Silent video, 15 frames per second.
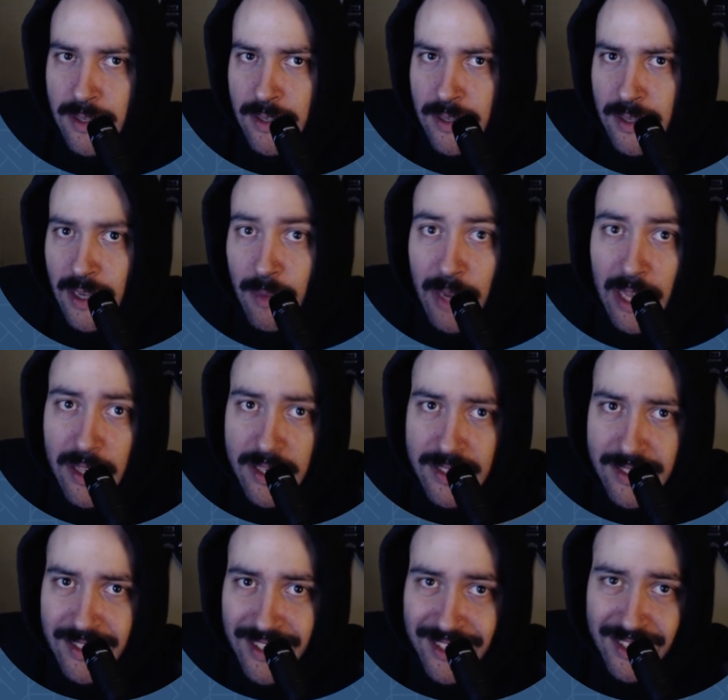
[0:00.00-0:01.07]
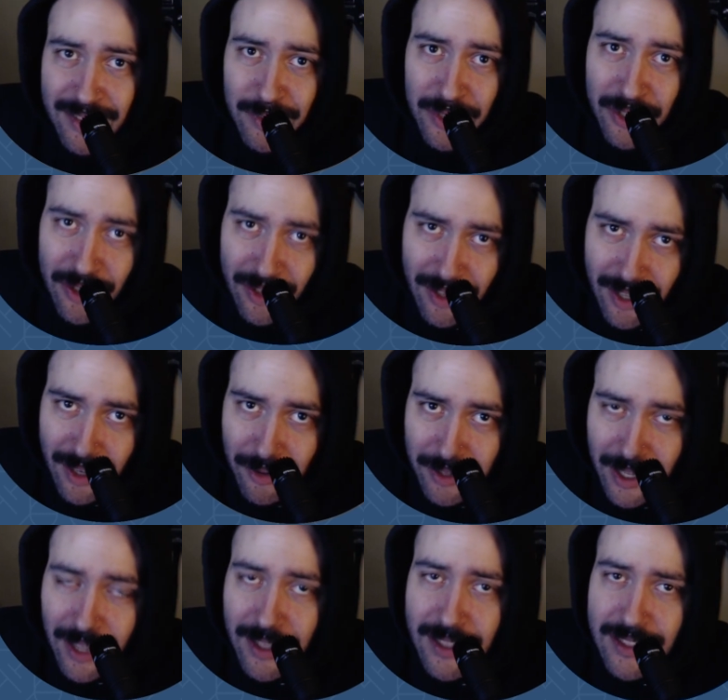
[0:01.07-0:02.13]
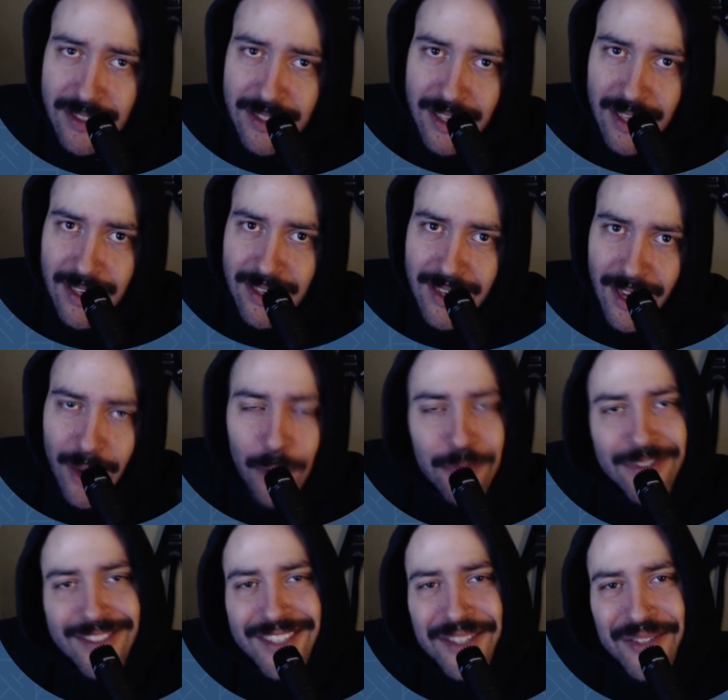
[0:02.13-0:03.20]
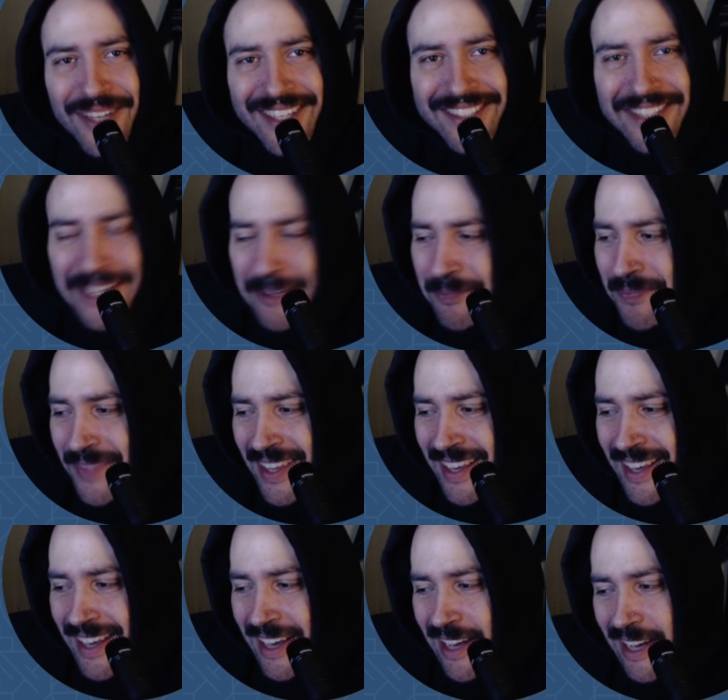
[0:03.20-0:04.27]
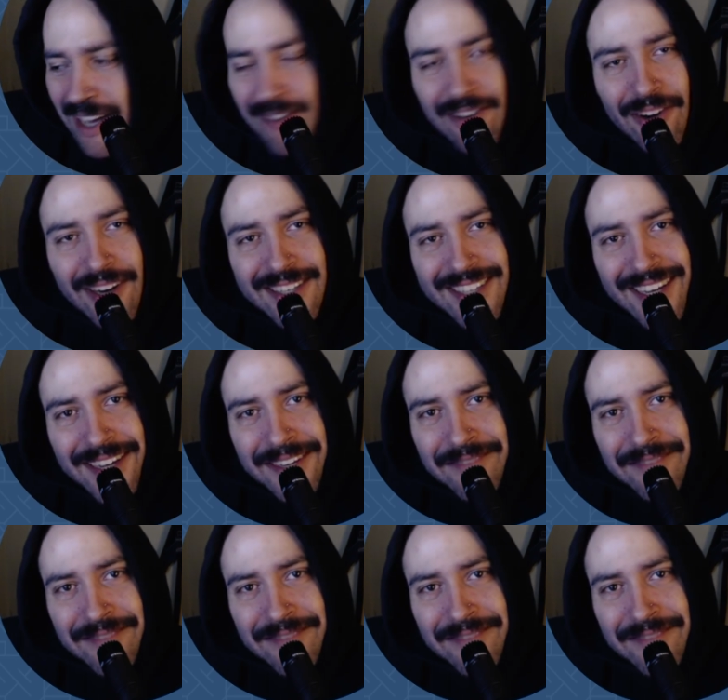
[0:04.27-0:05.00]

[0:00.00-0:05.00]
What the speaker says: I'm Alex. This has been Code Along with Alex, and I hope to see you next time. Have a great day.